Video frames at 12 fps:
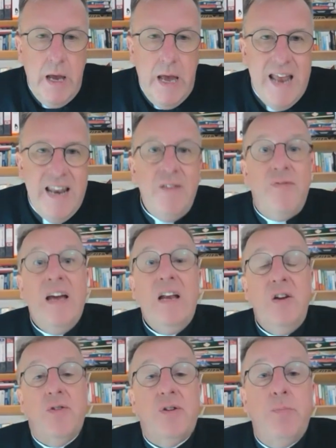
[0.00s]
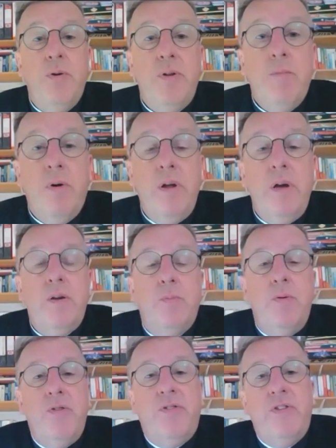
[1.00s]
Any failure to put
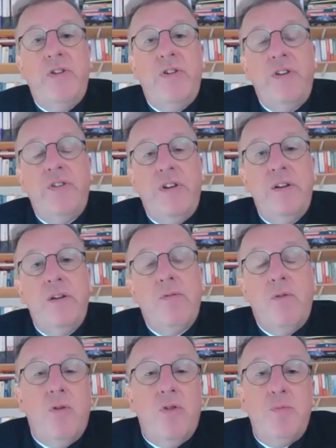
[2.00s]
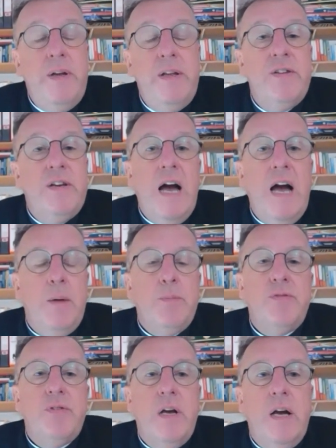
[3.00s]
the statistics in, of course, means
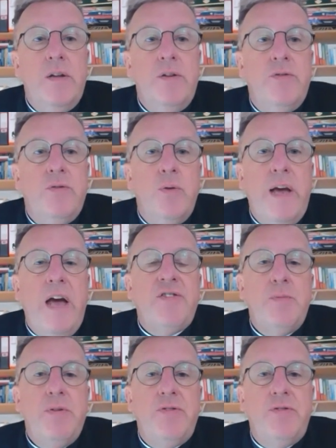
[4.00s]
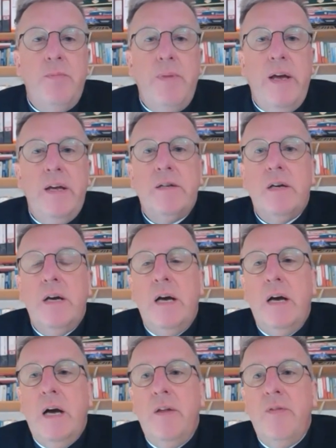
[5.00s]
gaps, and so guesstimates are made,
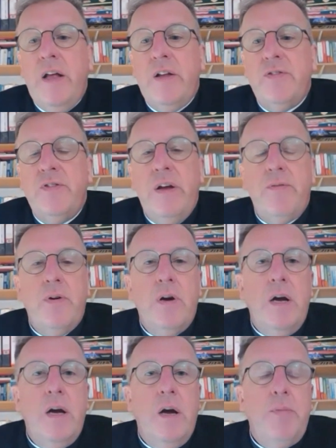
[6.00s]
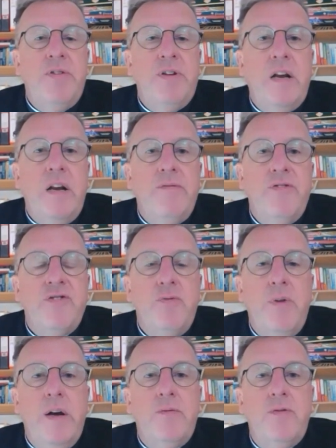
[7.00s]
and that's never a particularly efficient
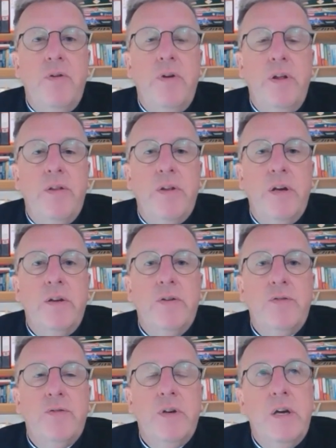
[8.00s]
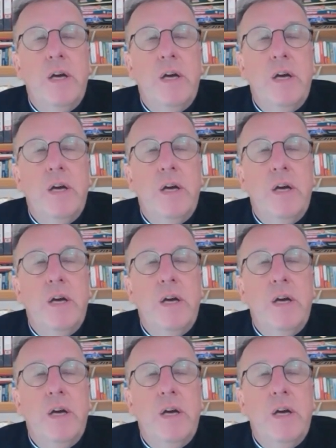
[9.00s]
way of doing things.